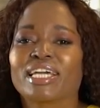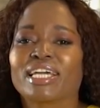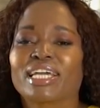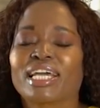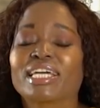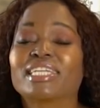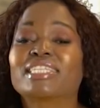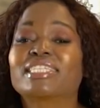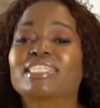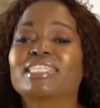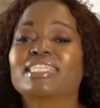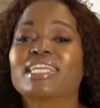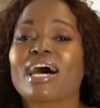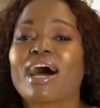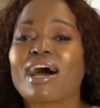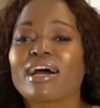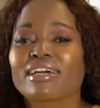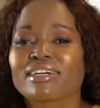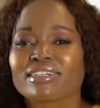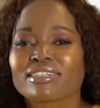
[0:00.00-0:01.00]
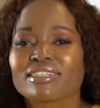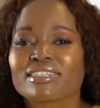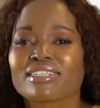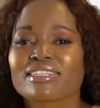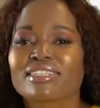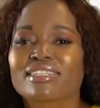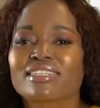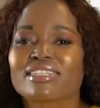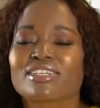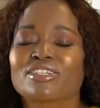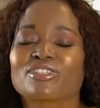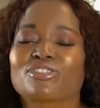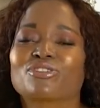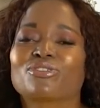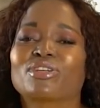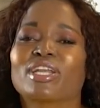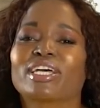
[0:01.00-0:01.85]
can deny us to